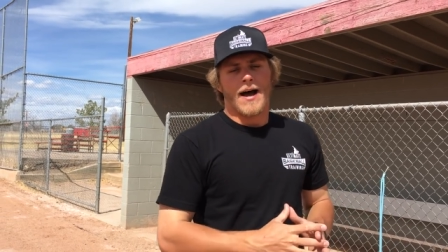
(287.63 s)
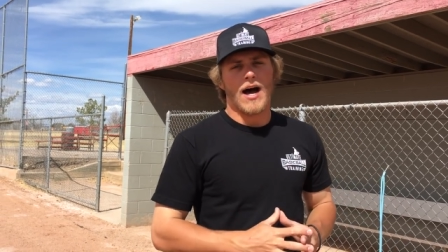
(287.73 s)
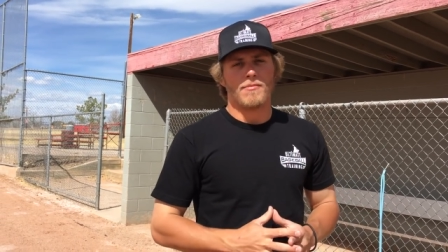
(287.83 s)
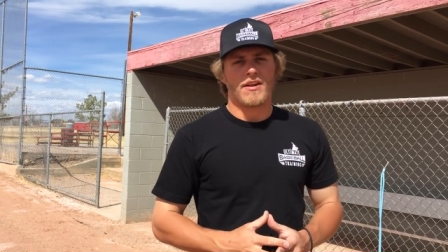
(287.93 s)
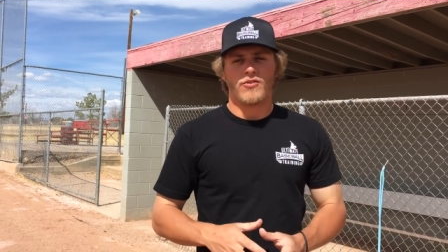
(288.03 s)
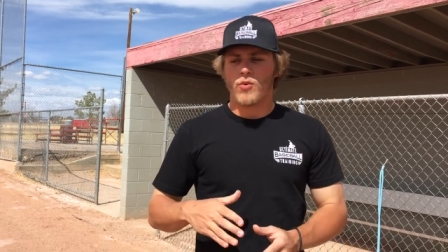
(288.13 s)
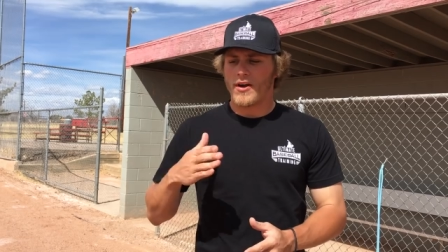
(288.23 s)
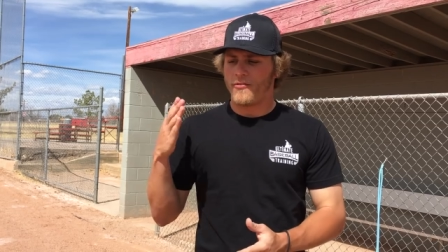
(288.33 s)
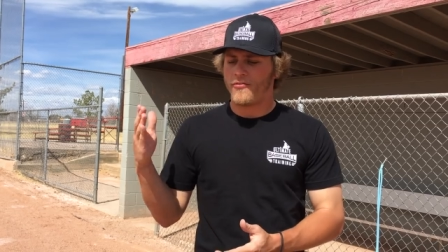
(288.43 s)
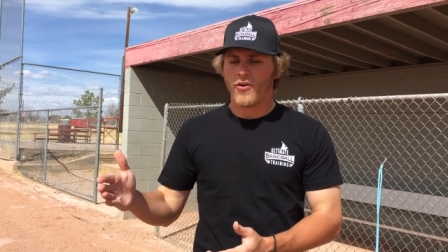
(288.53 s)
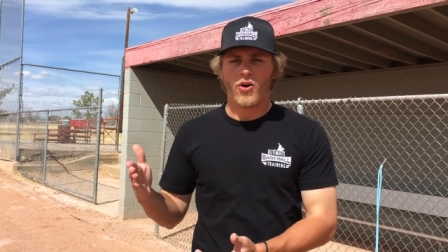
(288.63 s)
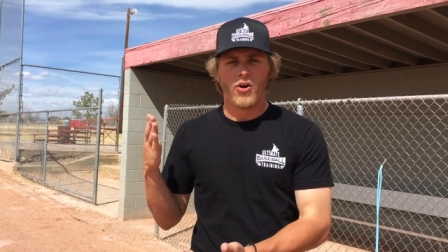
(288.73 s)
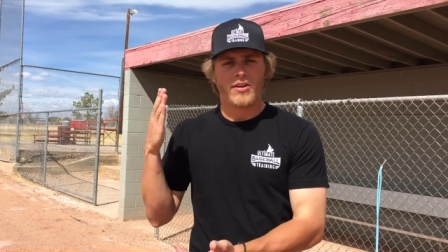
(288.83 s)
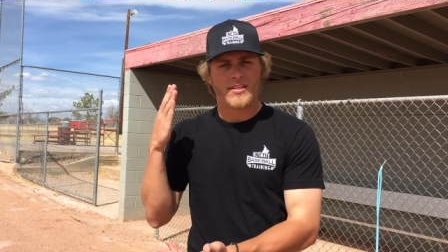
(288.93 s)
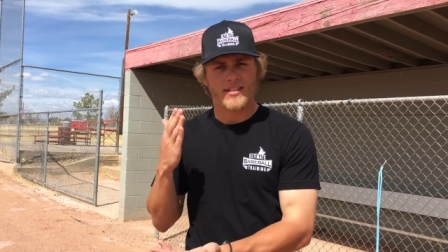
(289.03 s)
Uh, but if you want a
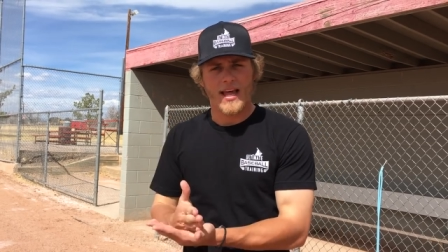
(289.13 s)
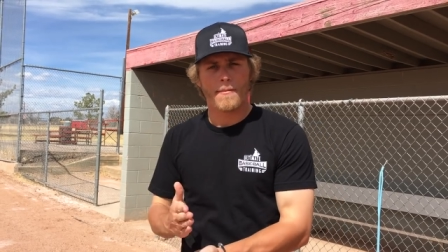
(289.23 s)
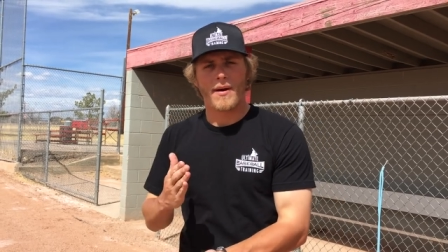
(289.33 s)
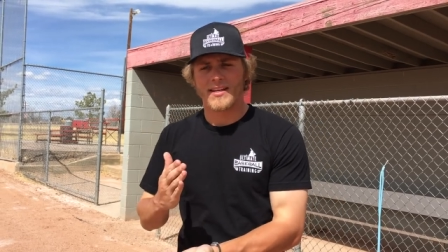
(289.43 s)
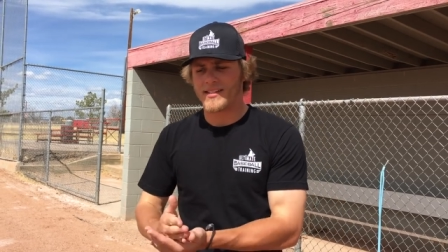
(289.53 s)
full step by